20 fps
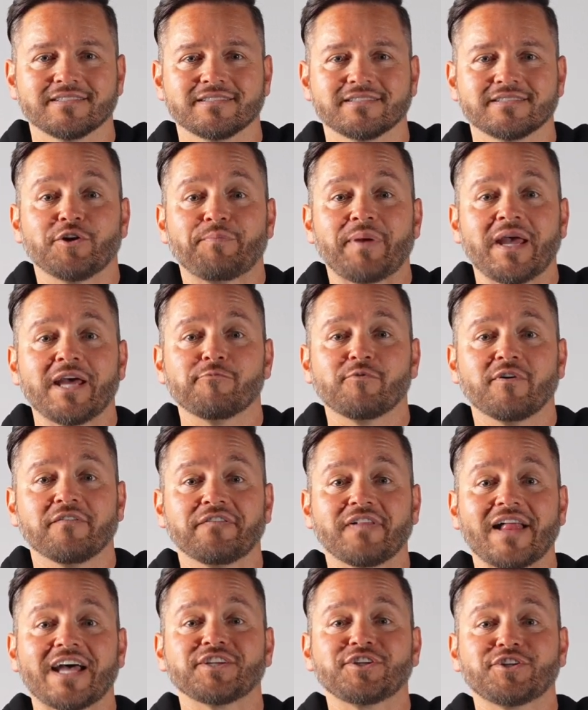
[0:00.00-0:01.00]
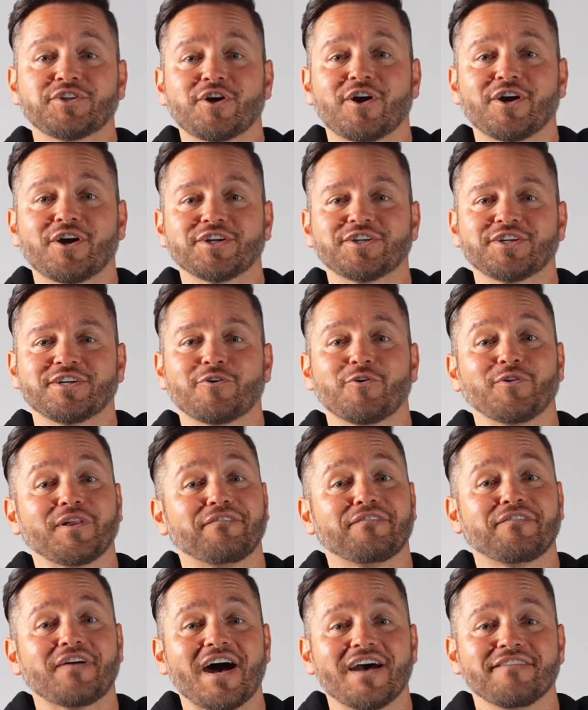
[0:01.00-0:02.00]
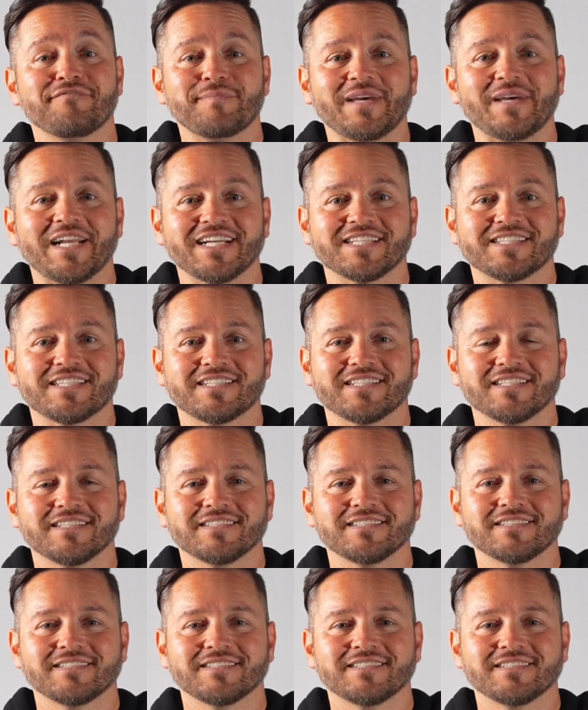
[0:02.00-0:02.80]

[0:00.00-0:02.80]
Your pen will flash charge in only 5 minutes.